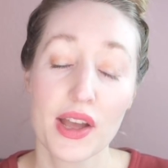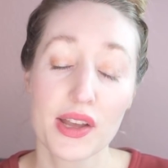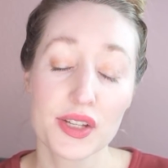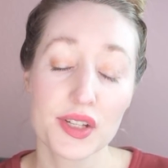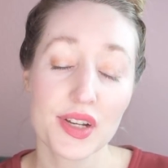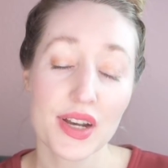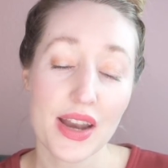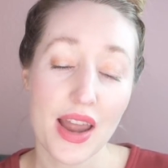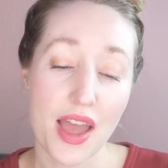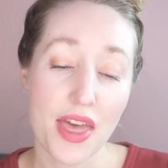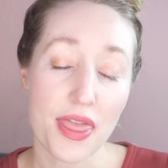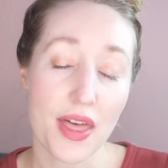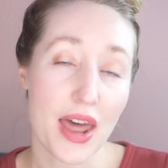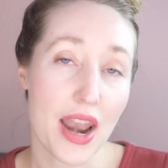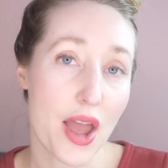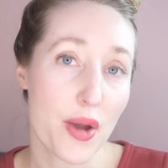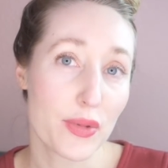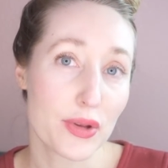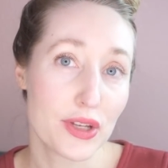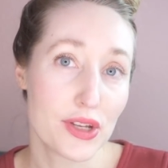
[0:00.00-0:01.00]
So today I thought
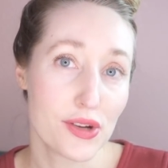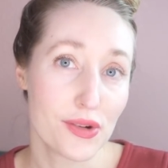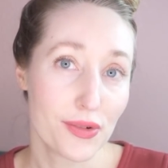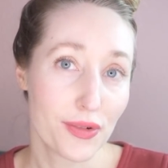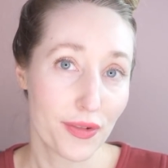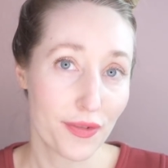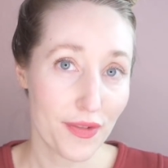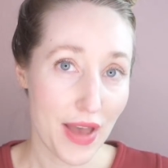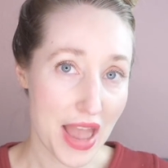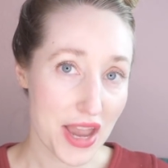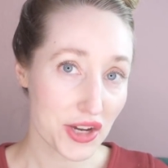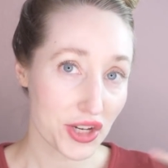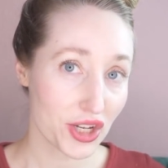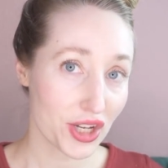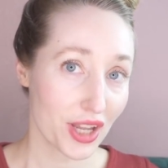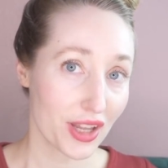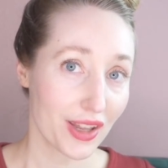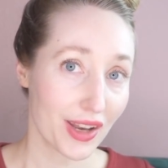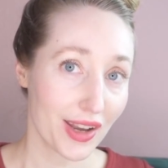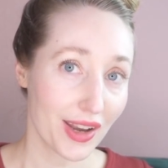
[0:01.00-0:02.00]
I would do
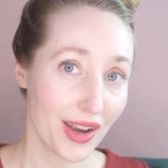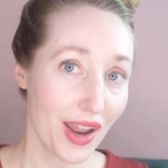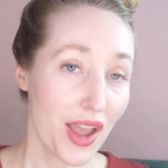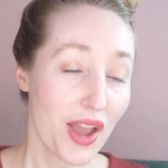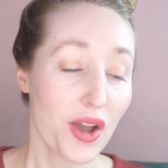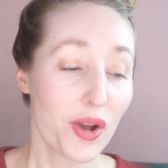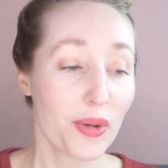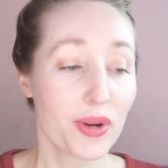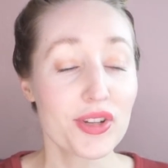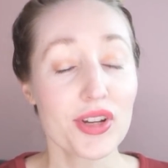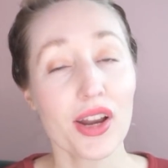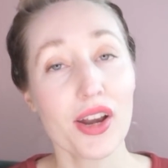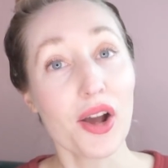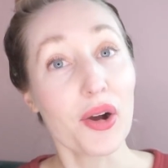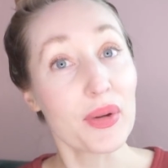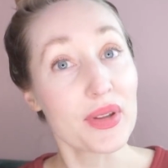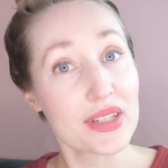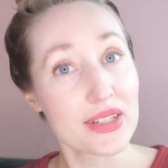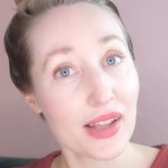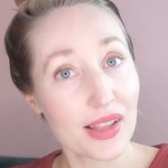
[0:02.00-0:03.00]
fashion, which I
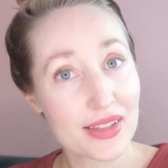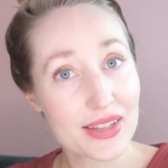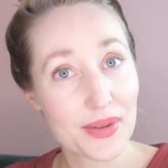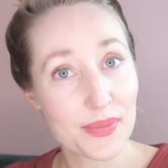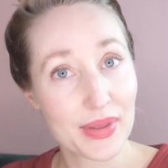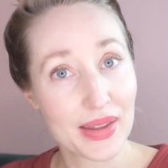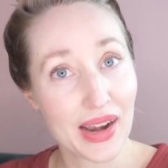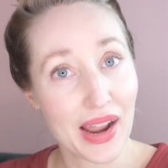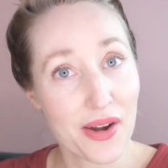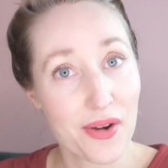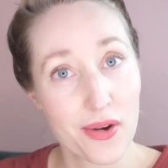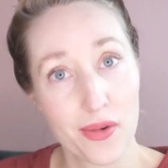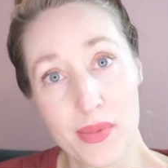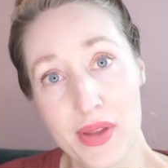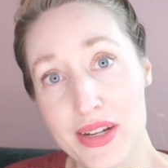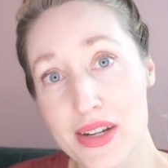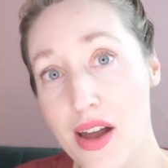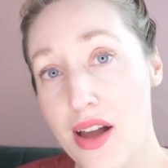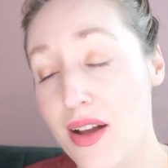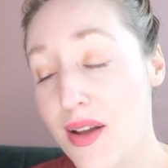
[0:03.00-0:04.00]
know is not something I
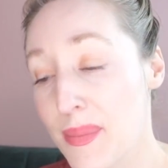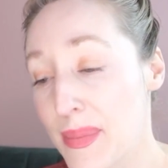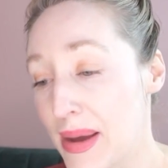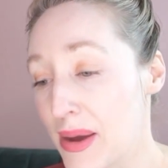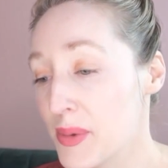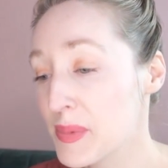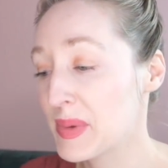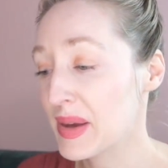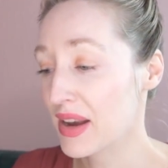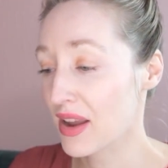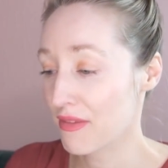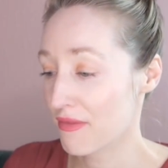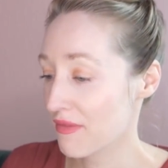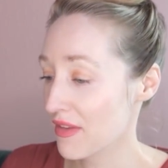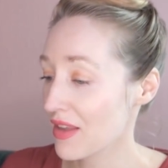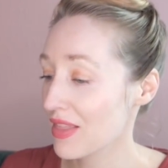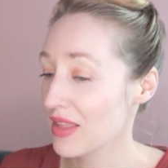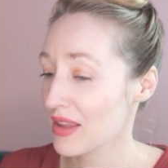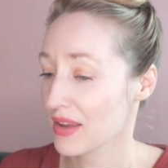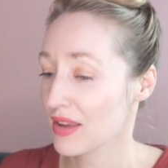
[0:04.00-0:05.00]
normally talk about, but I
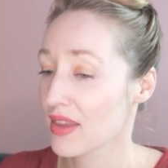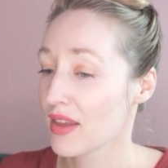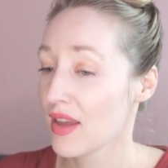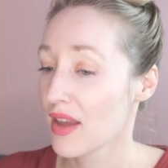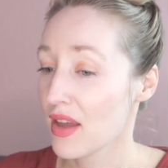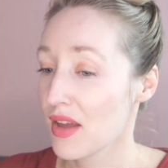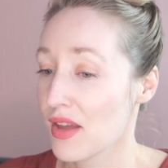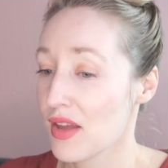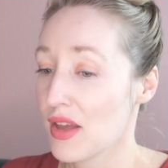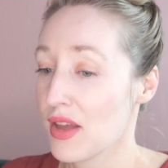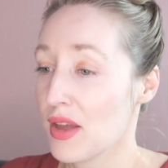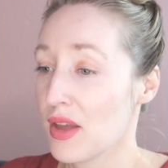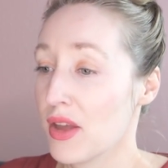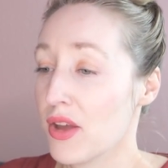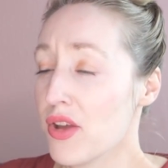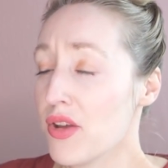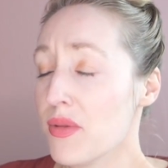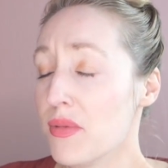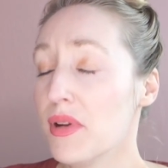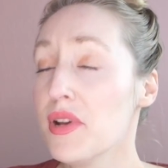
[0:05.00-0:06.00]
feel like
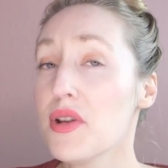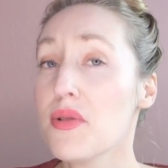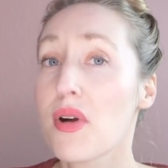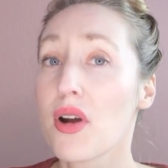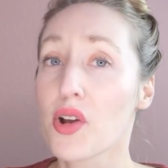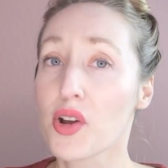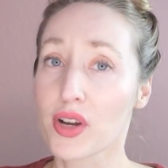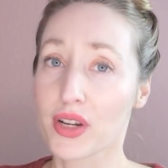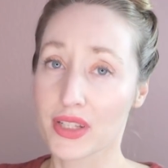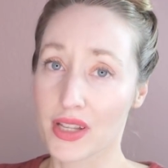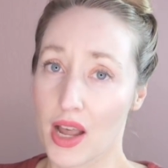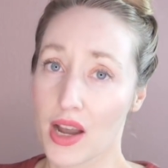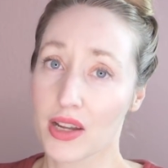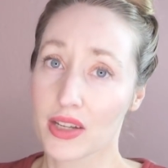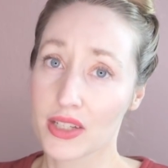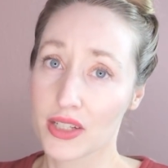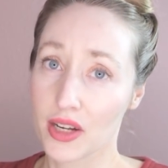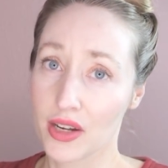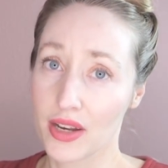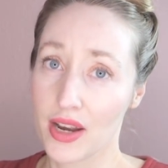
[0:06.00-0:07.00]
when you are an
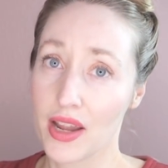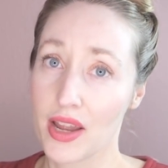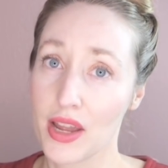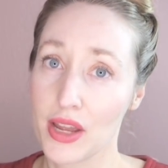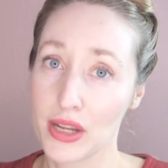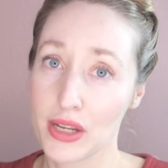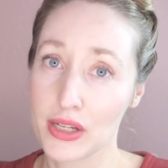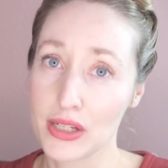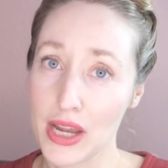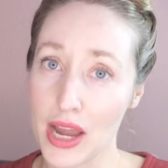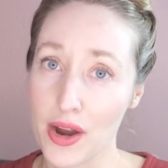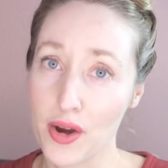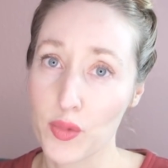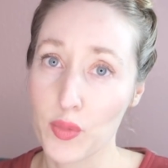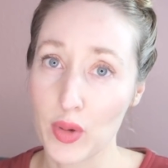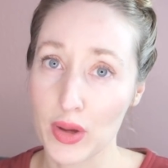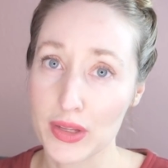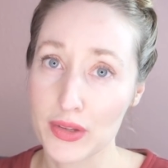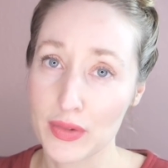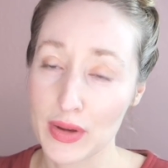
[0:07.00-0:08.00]
exhausted, tired
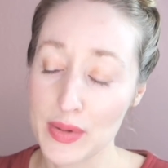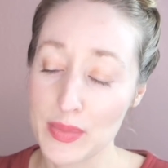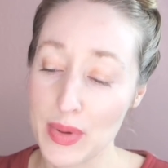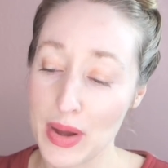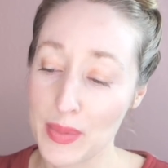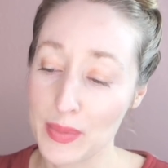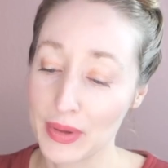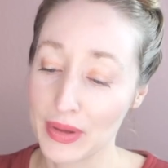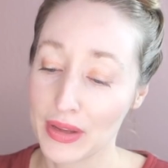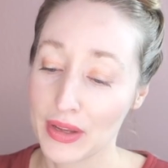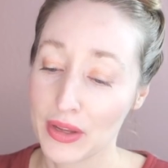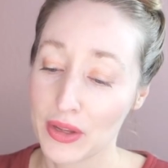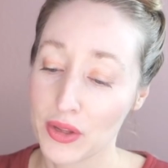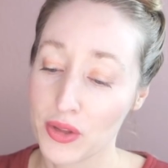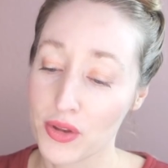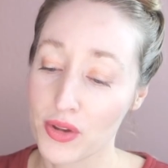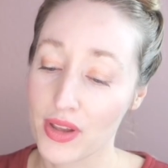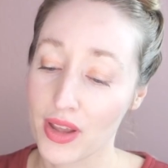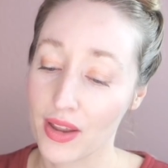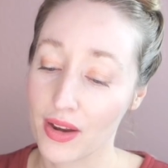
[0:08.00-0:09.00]
breastfeeding mama,
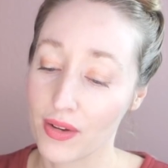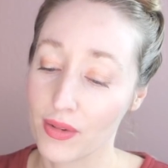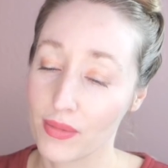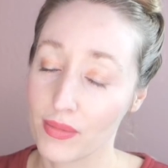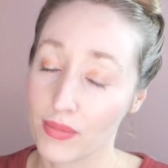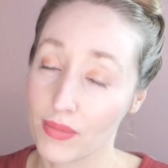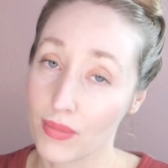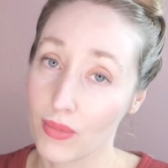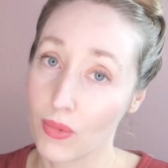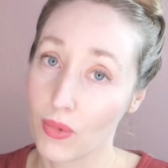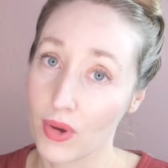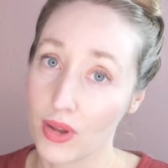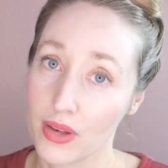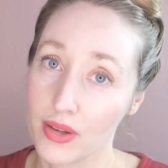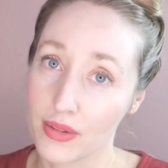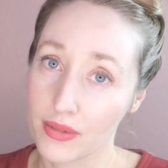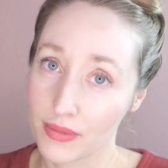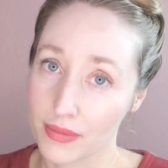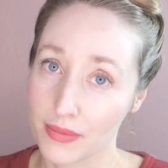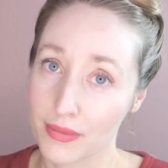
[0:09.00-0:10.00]
you kind of
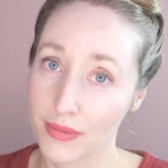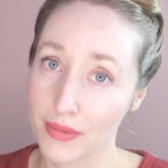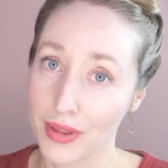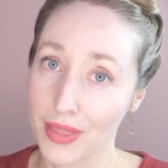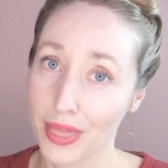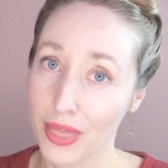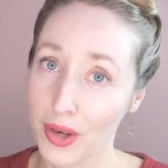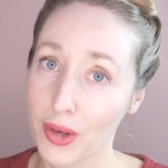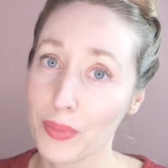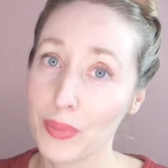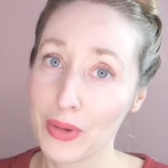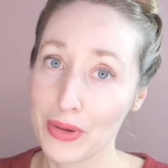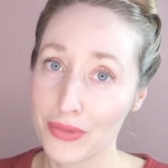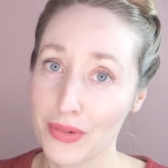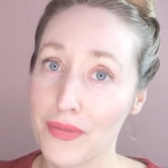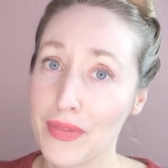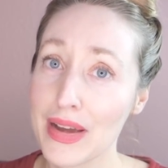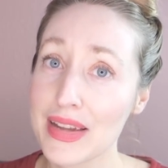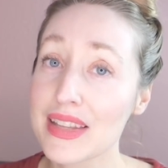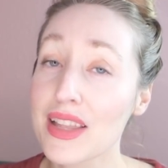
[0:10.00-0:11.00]
want a little bit of
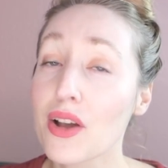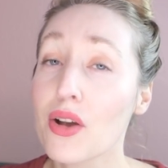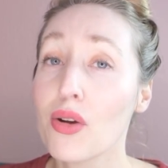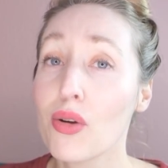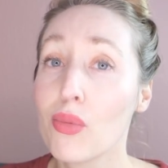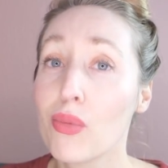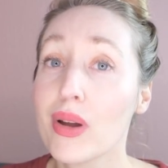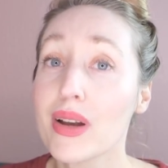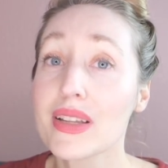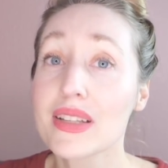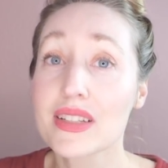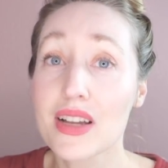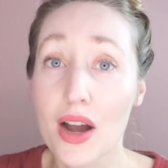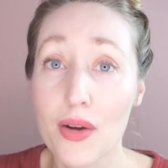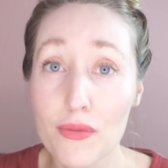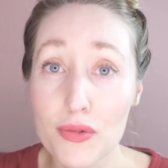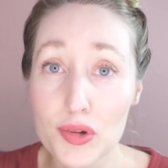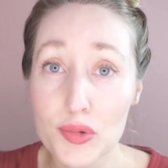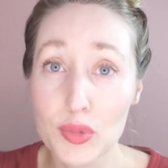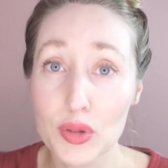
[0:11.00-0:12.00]
advice, like, oh, what is
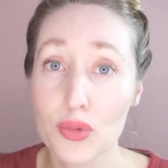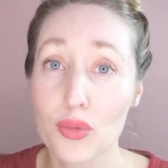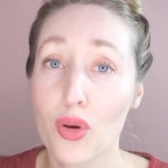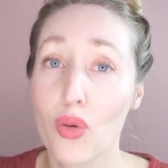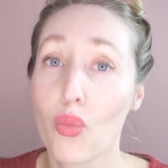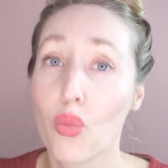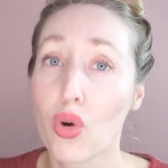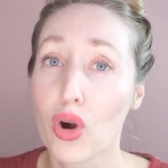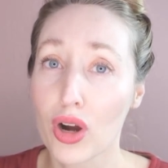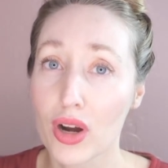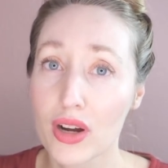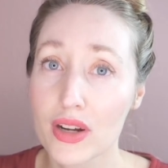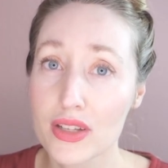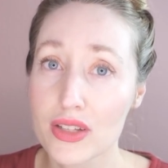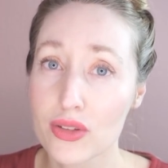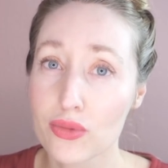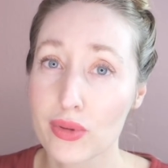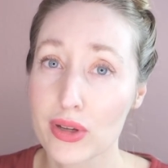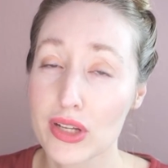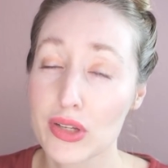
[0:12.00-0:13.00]
comfortable, what
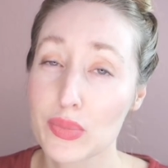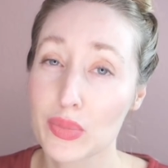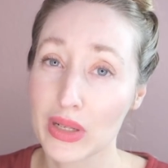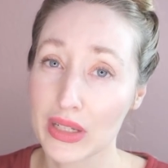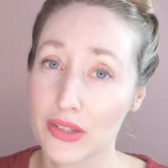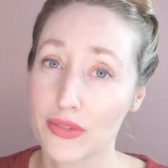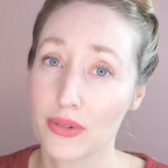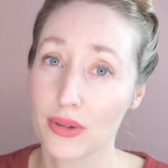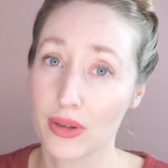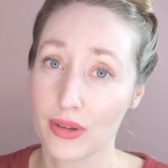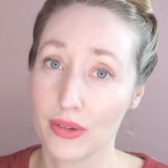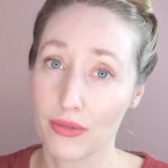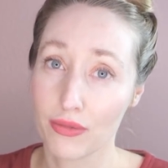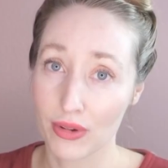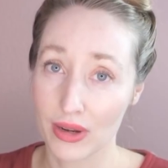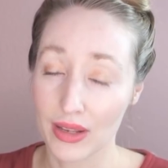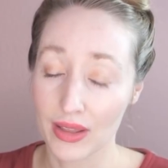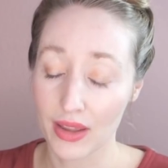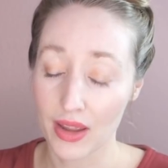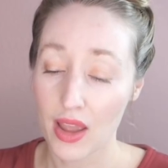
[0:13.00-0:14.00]
works, what is breastfeeding
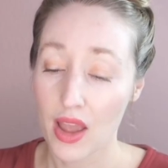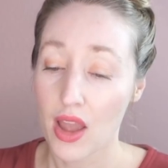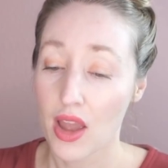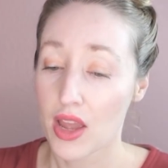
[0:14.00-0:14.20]
friendly.